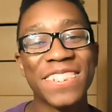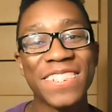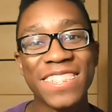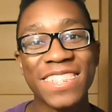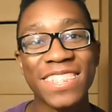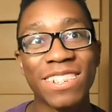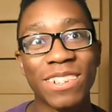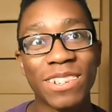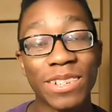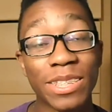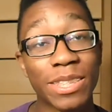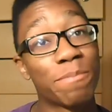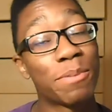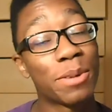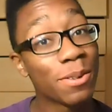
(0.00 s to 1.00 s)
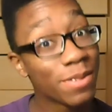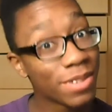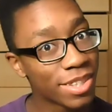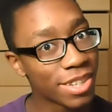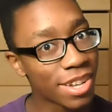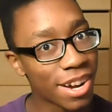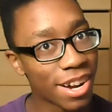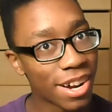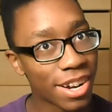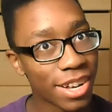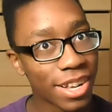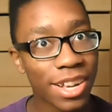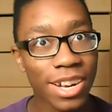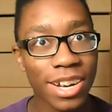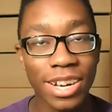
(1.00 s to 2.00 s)
debut
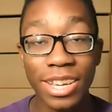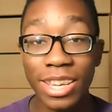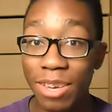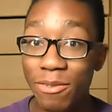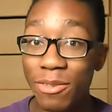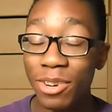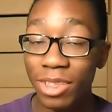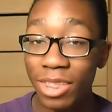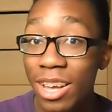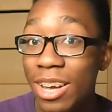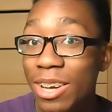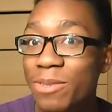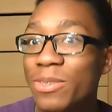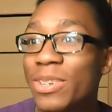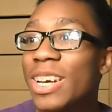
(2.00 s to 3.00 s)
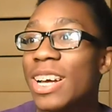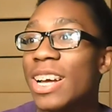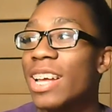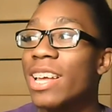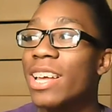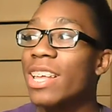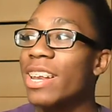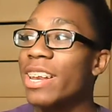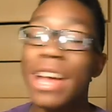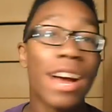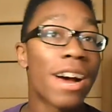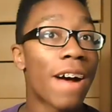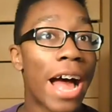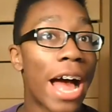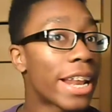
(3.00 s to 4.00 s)
song, Give Your Love.
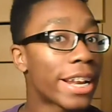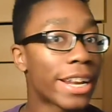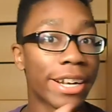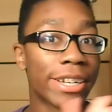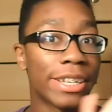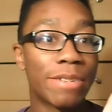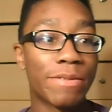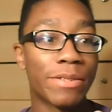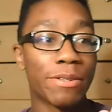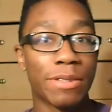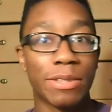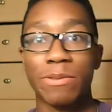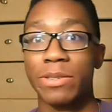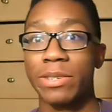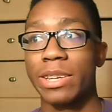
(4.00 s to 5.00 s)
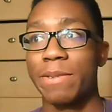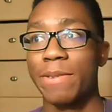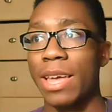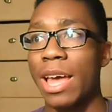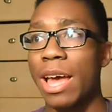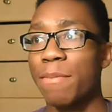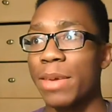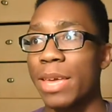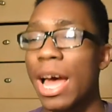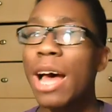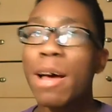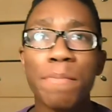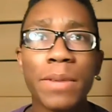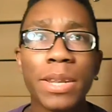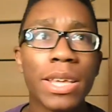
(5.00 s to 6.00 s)
Now, I did not even know this was going to be
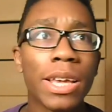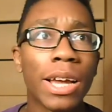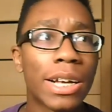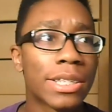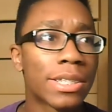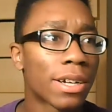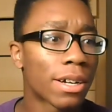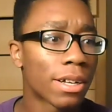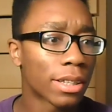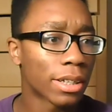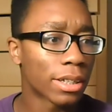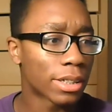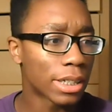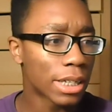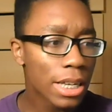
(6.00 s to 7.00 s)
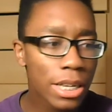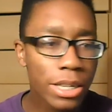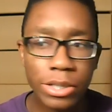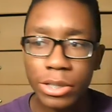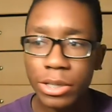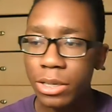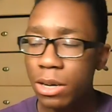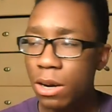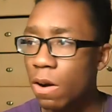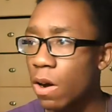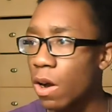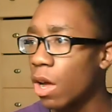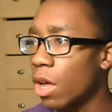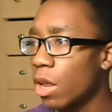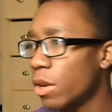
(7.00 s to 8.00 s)
happening. I saw the teaser
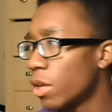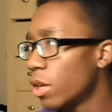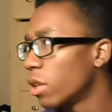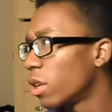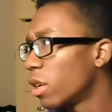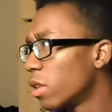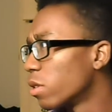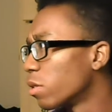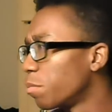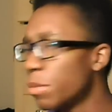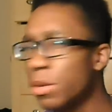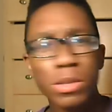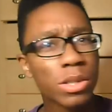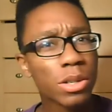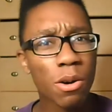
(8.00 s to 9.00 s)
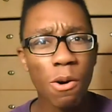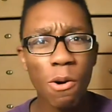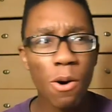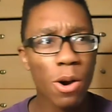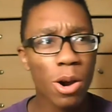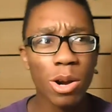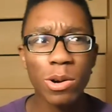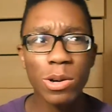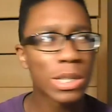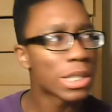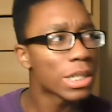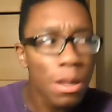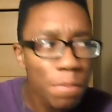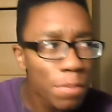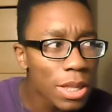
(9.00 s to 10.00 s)
on either Music Core or
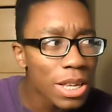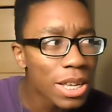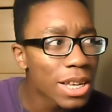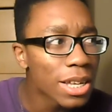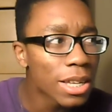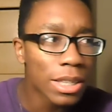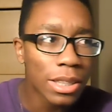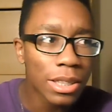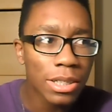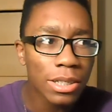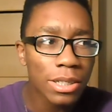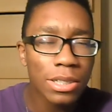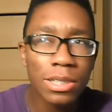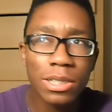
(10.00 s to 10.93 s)
something